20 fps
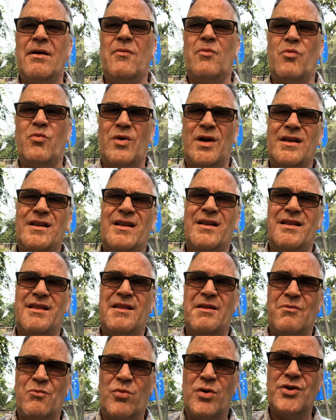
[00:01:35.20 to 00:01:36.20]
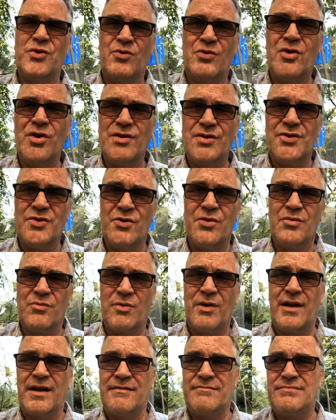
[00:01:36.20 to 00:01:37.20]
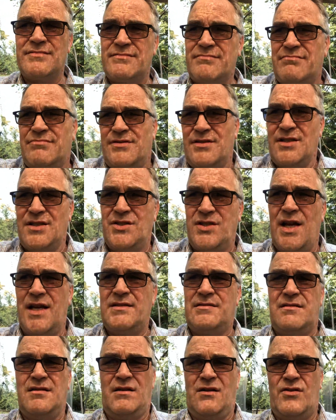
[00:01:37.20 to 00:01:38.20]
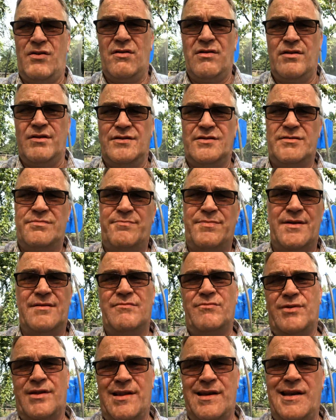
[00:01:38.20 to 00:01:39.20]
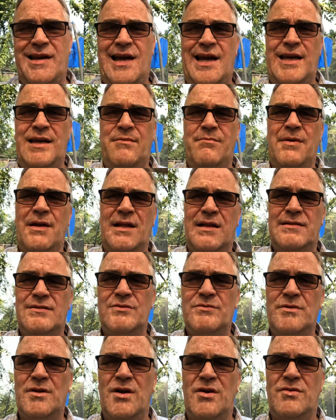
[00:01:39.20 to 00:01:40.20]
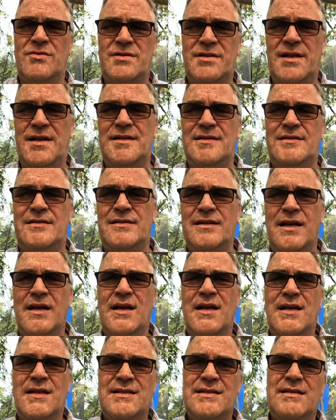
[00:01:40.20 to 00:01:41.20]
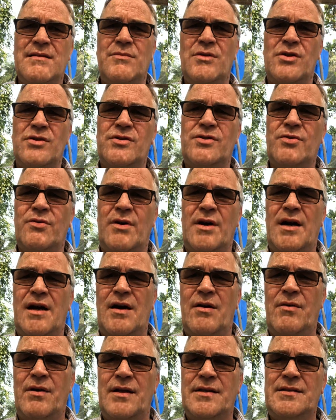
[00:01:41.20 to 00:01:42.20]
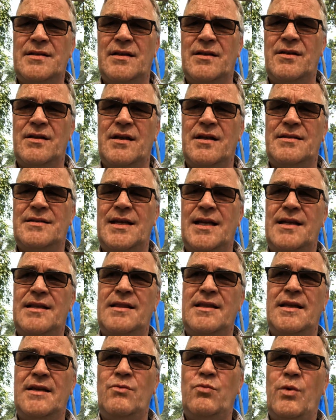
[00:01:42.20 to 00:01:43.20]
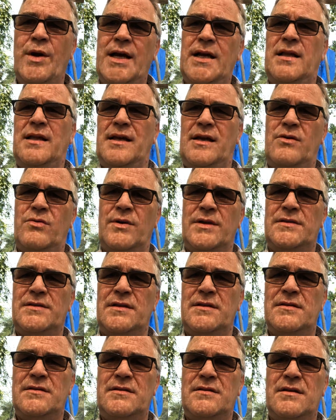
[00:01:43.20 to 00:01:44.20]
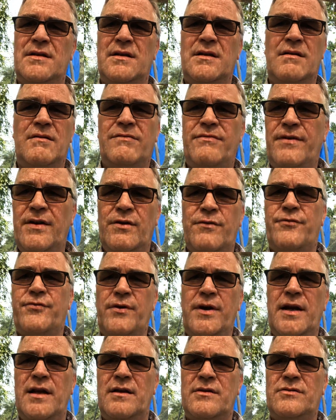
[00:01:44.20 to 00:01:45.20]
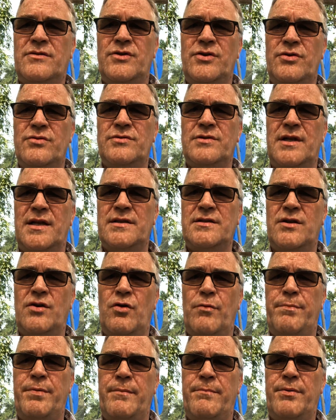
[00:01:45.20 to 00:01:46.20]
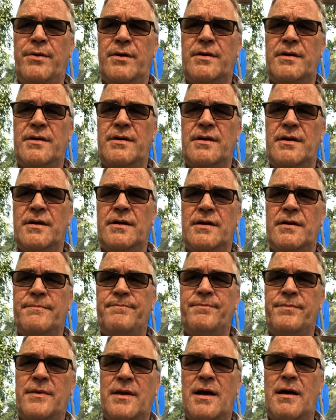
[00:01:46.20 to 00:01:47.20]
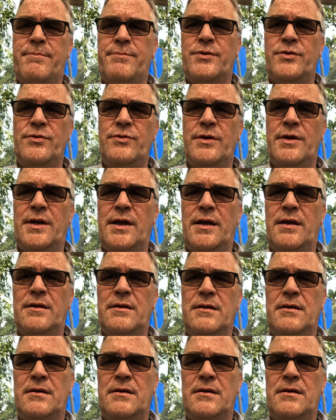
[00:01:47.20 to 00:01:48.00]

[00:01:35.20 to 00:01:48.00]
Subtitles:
What you could do, and what I suggest and encourage, but within 90 minutes, who knows, is similar to how I tell you to take the weekly quizzes. Feel free to use it as an open book opportunity.